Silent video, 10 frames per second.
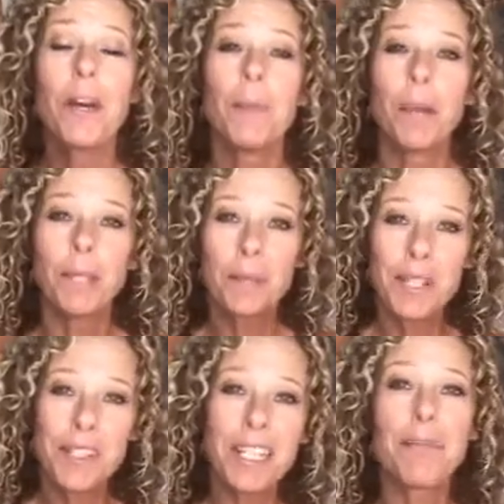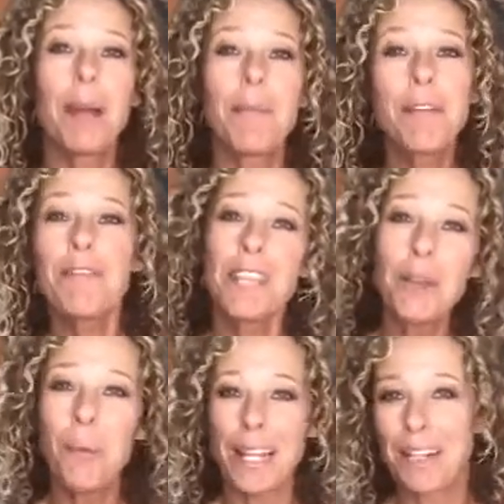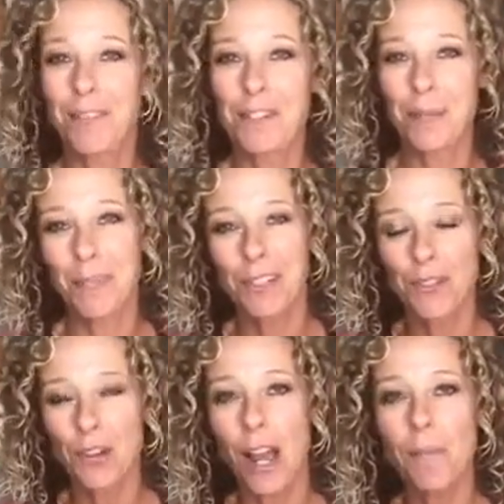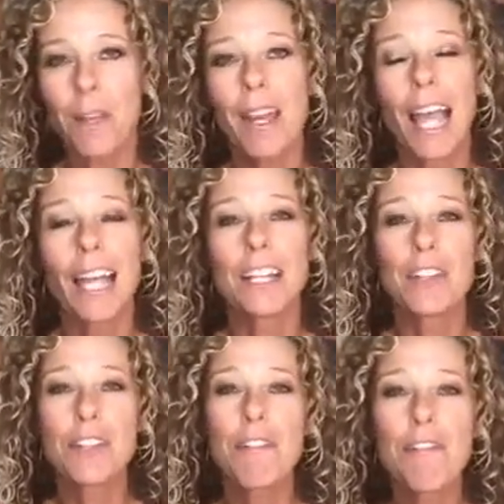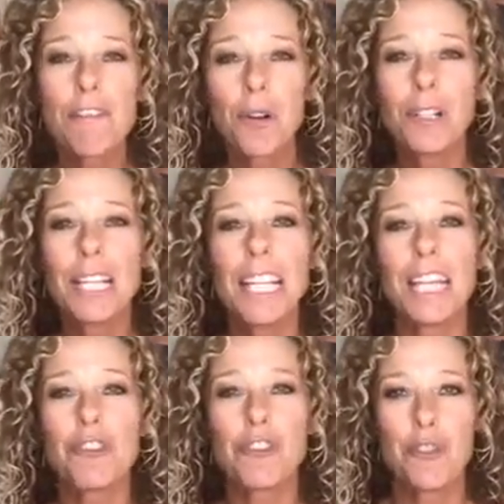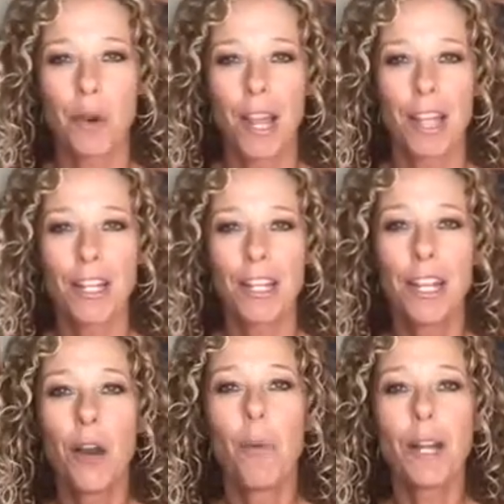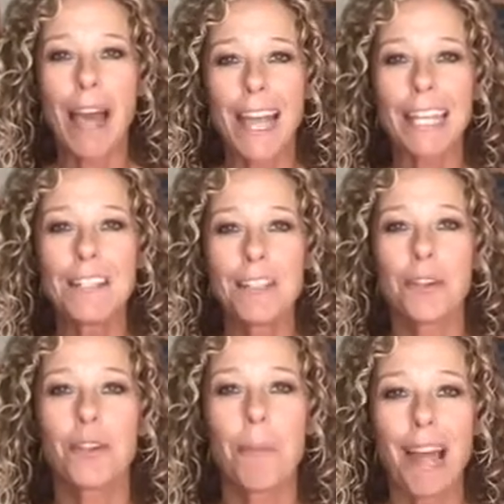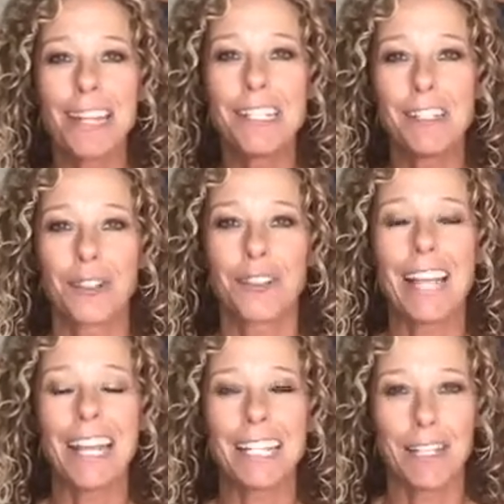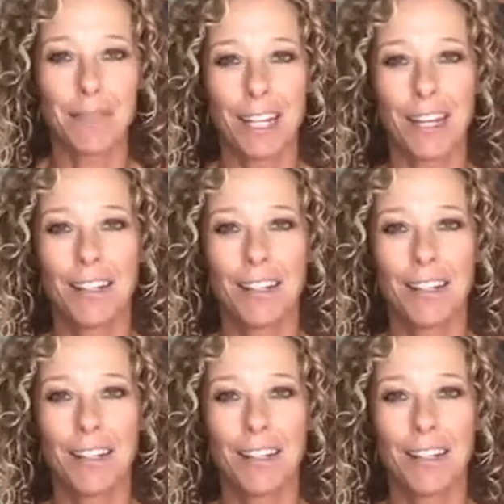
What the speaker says: Pumpkin was sitting by my feet waiting for something to drop, and I just fully enjoyed what I considered my dinner that evening.